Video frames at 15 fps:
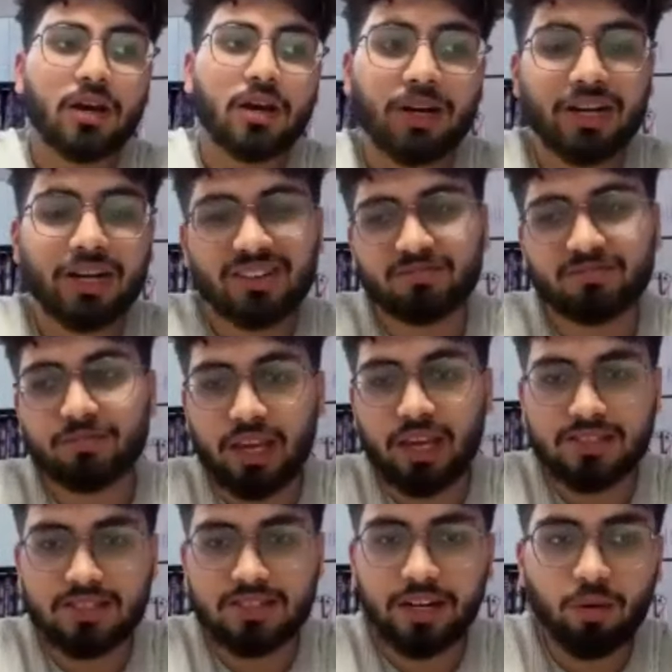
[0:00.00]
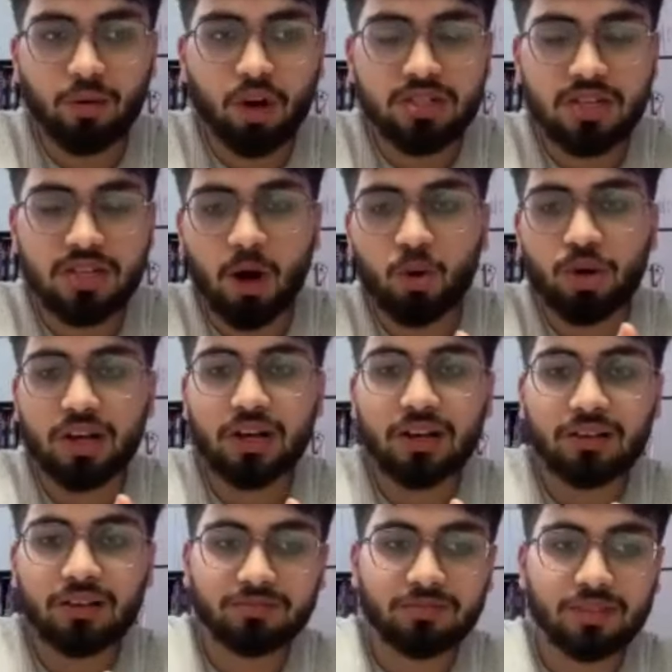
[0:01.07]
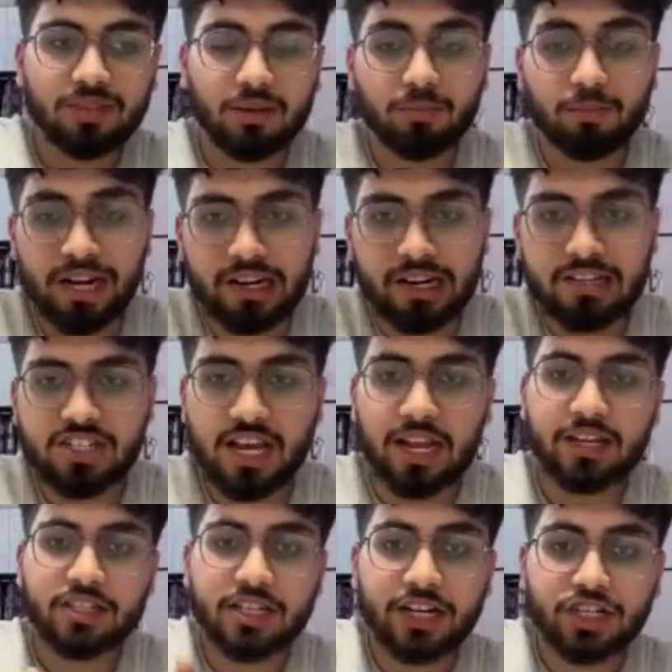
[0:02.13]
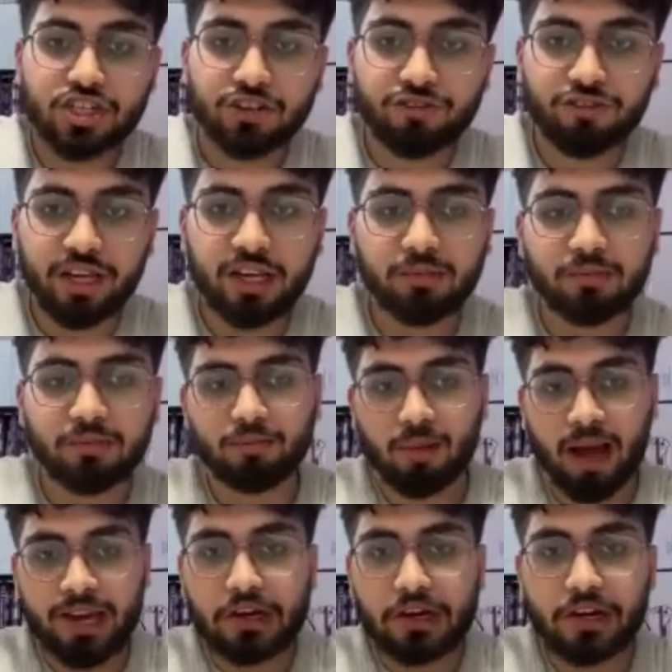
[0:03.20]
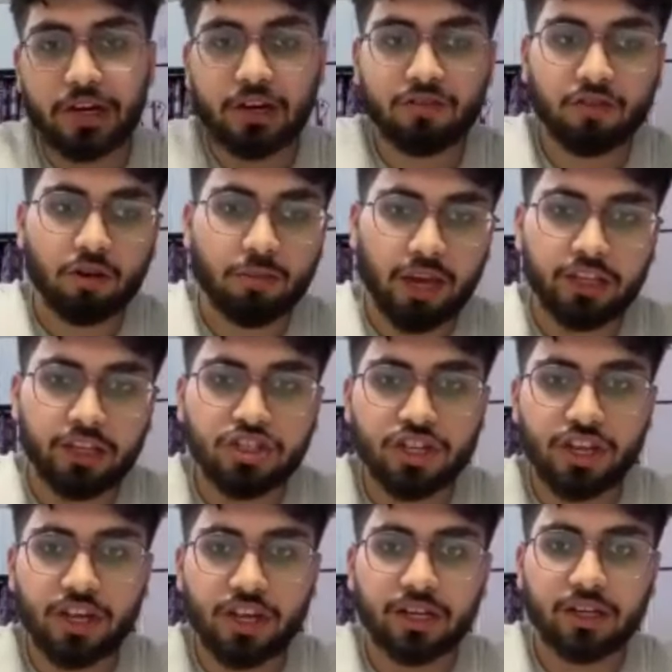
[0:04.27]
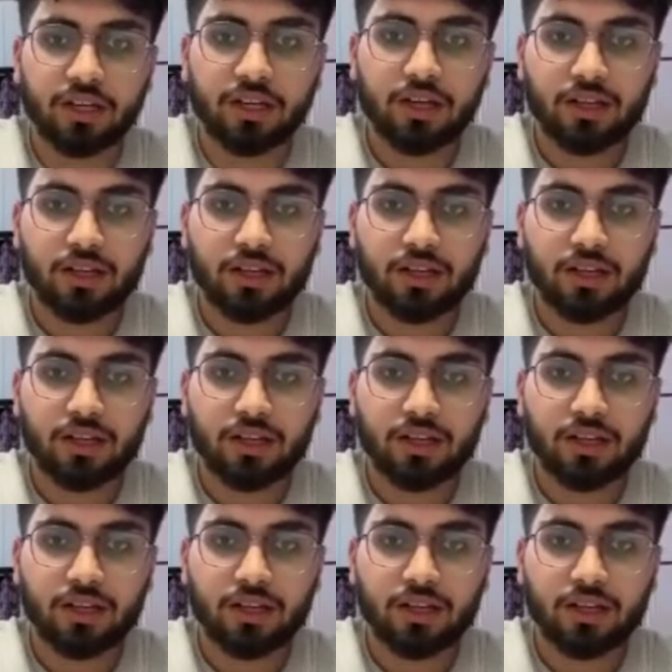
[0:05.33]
But yes, it was about a mental challenge, that shifting my career from engineering